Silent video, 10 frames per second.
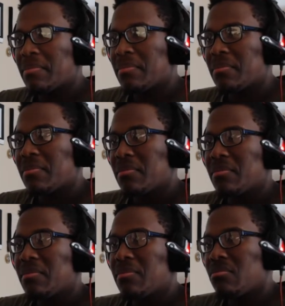
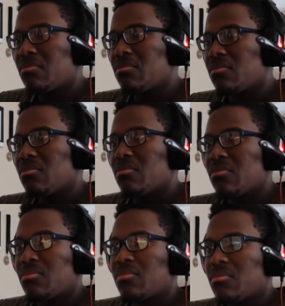
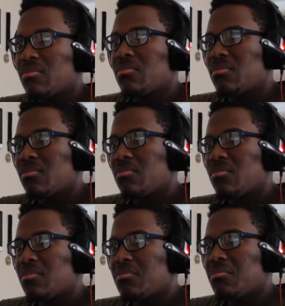
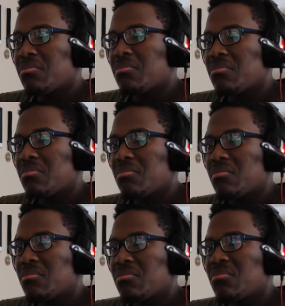
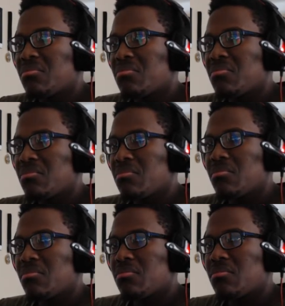
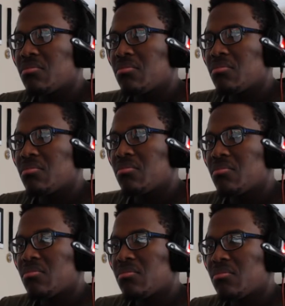
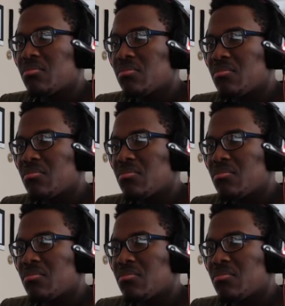Nothing is said.